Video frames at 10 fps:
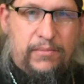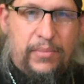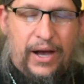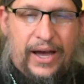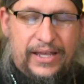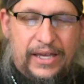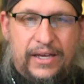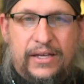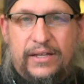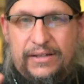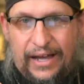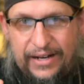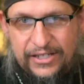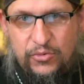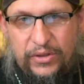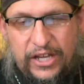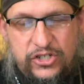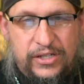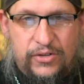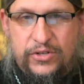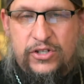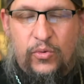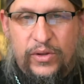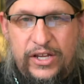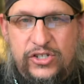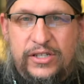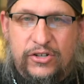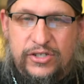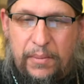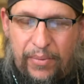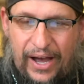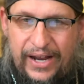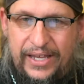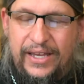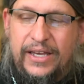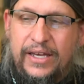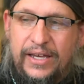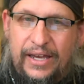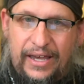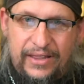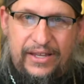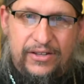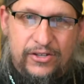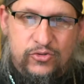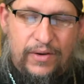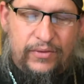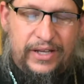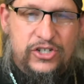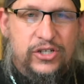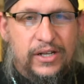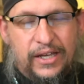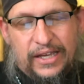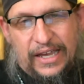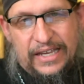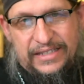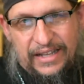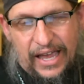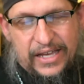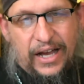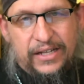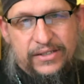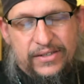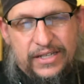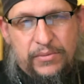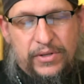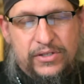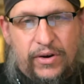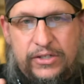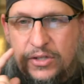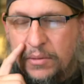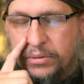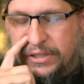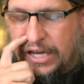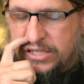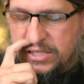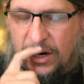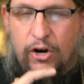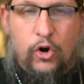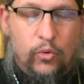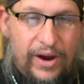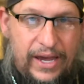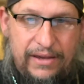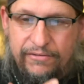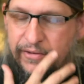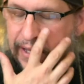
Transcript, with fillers: body, not his religion. There is no religion. There's a body, and there's revelation is like unto the demons. Right. So the implications are grave.